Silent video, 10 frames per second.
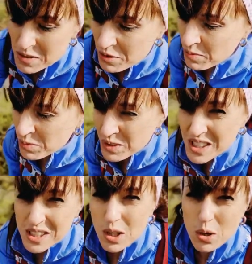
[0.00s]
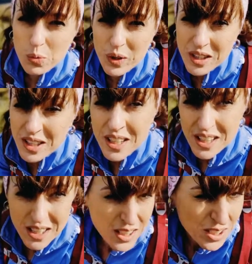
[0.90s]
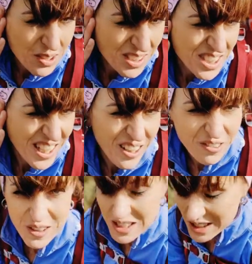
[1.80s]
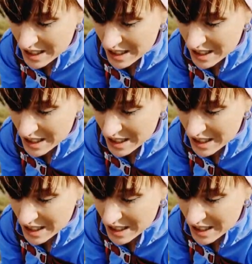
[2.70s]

from this cold wind so the scarf is